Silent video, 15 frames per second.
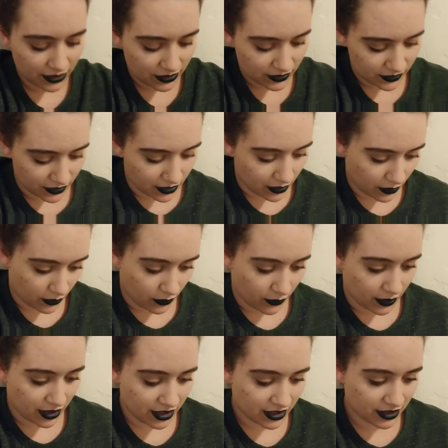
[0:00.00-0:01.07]

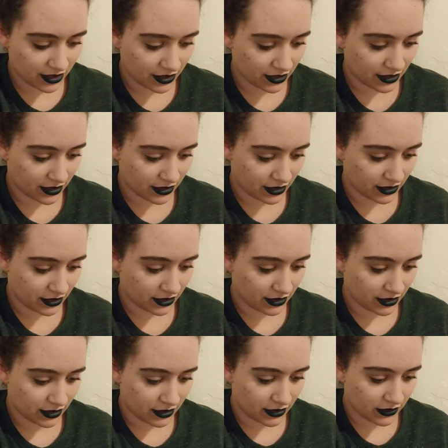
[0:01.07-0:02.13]
So
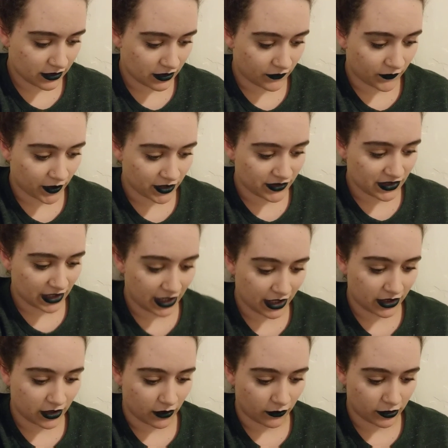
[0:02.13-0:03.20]
the first thing I
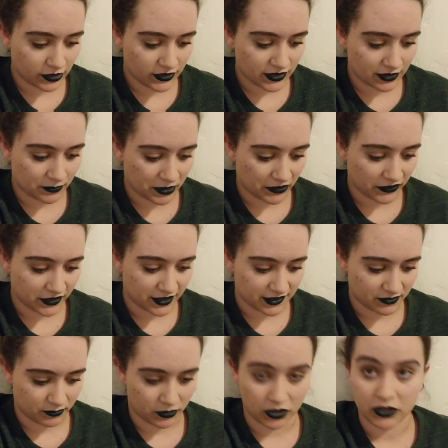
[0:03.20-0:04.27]
noticed about
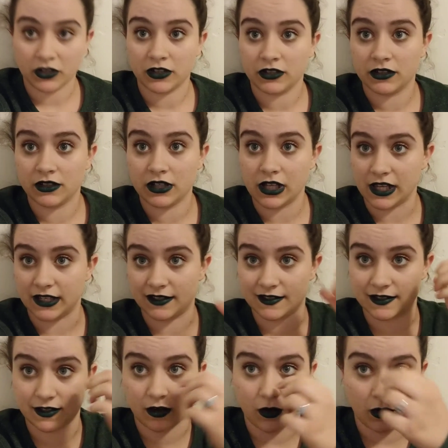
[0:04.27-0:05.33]
this book
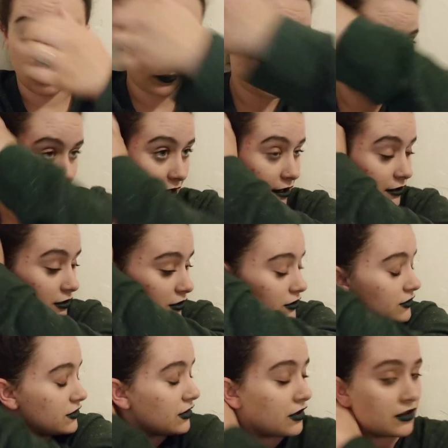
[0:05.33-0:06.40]
is all the
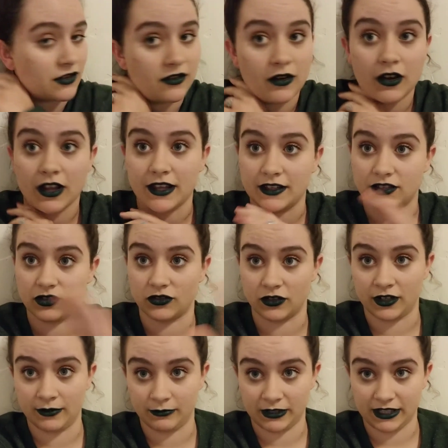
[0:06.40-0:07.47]
characters are
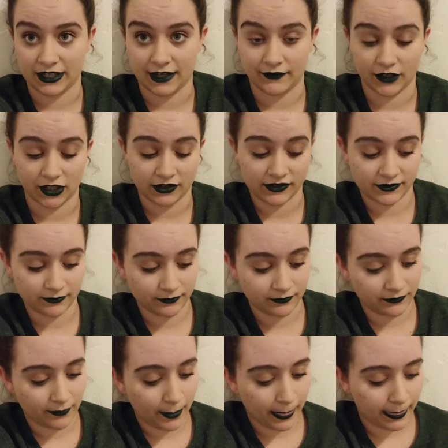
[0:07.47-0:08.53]
extremely diverse.
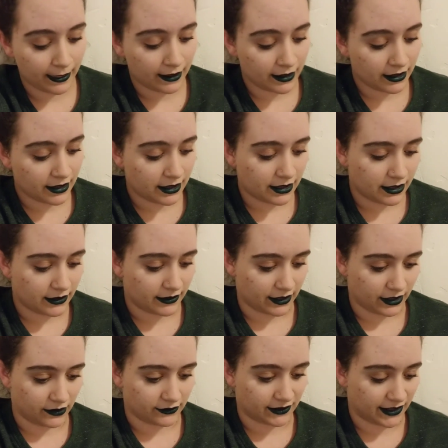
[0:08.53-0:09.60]

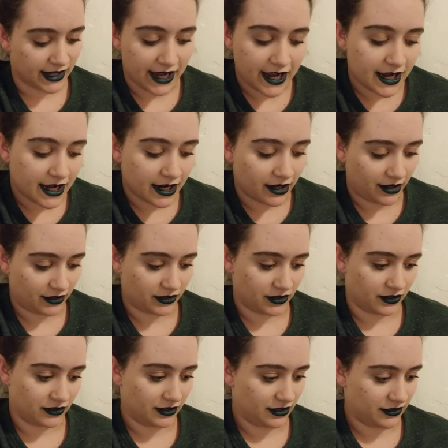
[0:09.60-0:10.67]
There's a gay
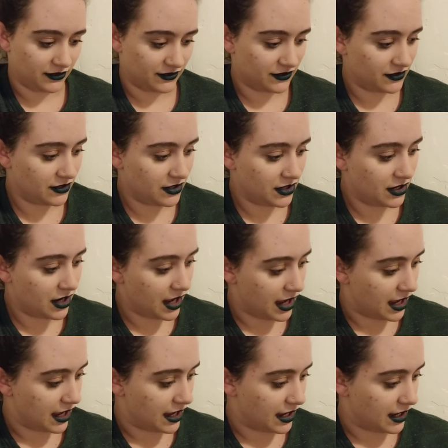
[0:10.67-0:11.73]
character, there's
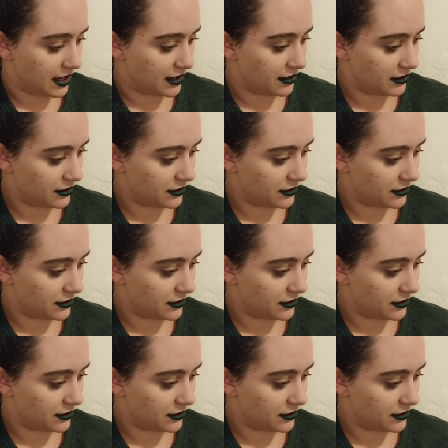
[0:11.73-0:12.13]
a